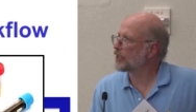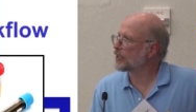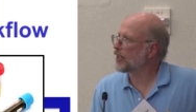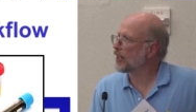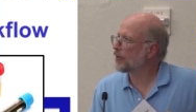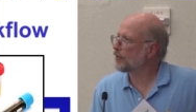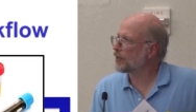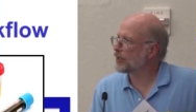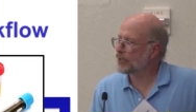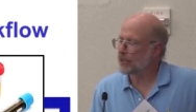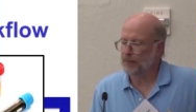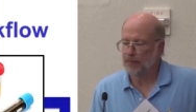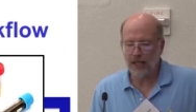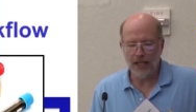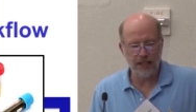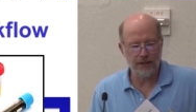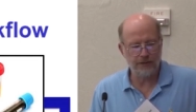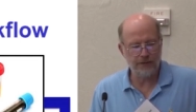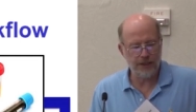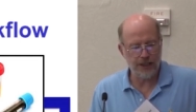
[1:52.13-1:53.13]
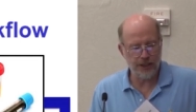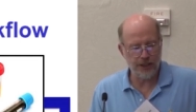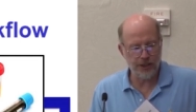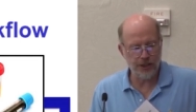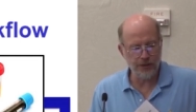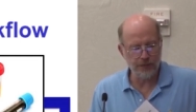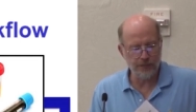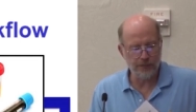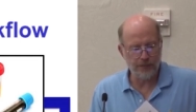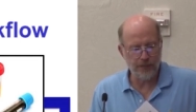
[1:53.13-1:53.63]
start with some kind of
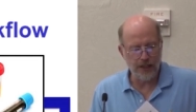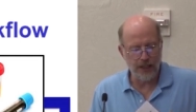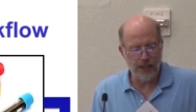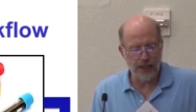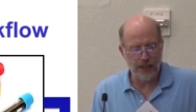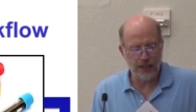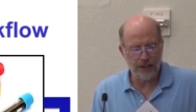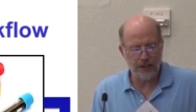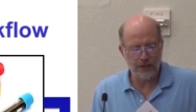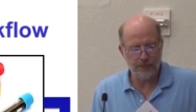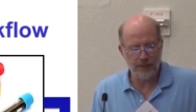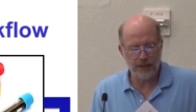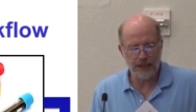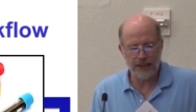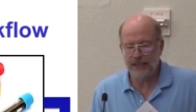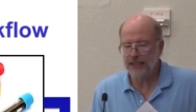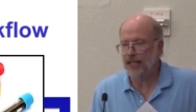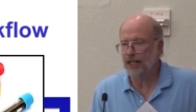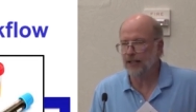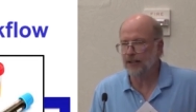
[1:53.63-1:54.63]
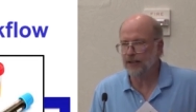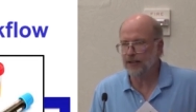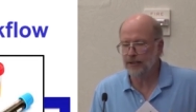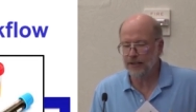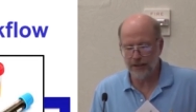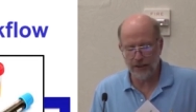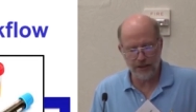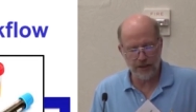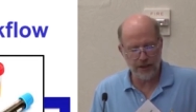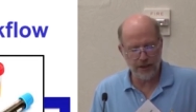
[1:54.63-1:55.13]
tissue. It could be
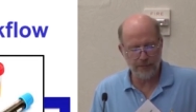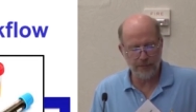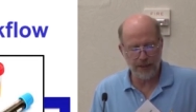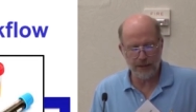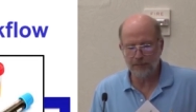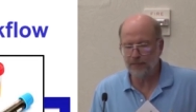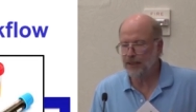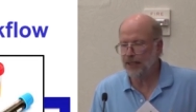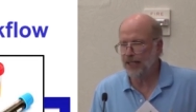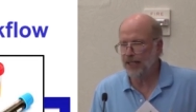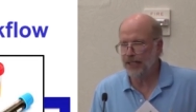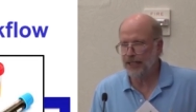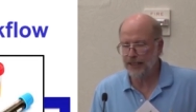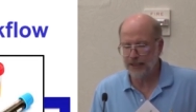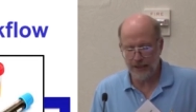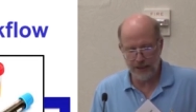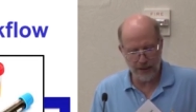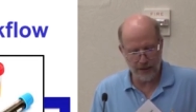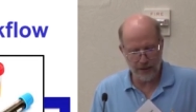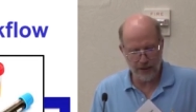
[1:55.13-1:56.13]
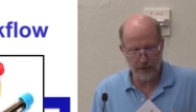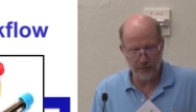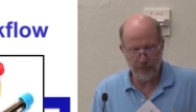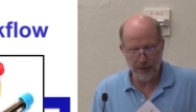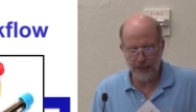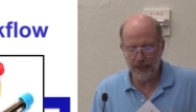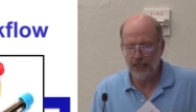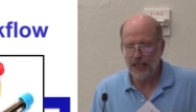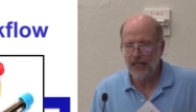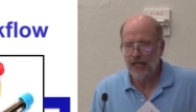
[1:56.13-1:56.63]
cells, it could be plants, it could
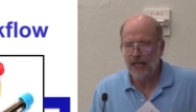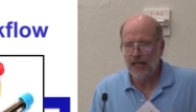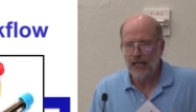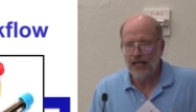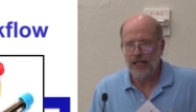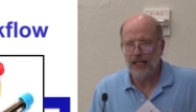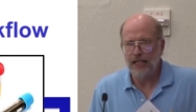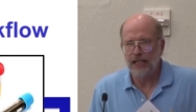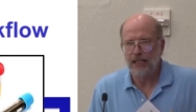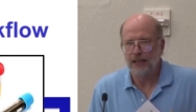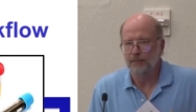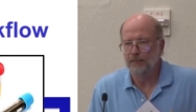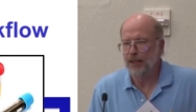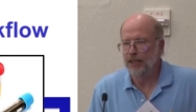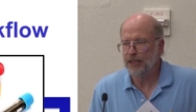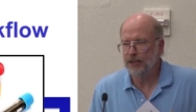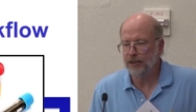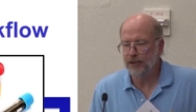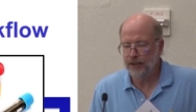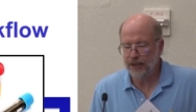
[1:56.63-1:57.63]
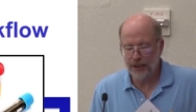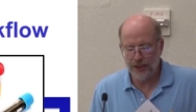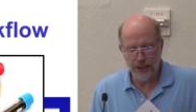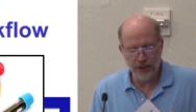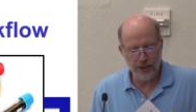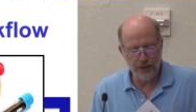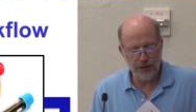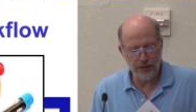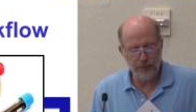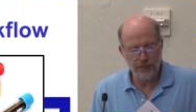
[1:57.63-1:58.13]
be muscle
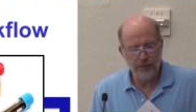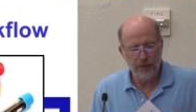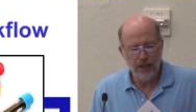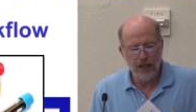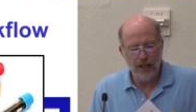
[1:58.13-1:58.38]
tissue.